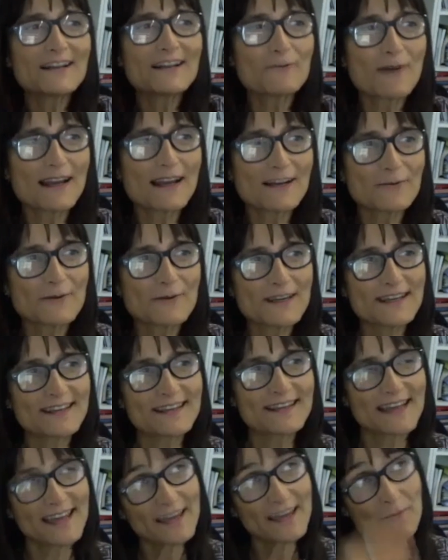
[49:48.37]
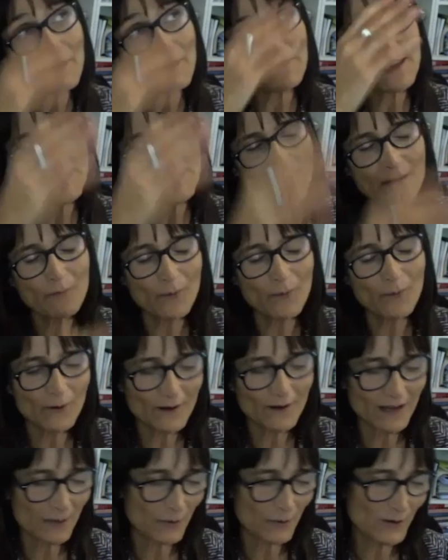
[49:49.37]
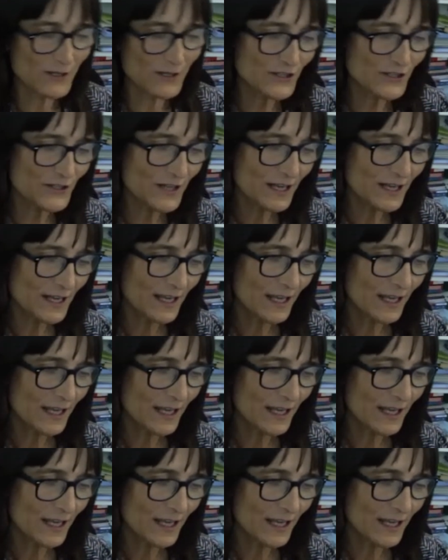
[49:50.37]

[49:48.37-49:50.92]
while we aim at that abolition.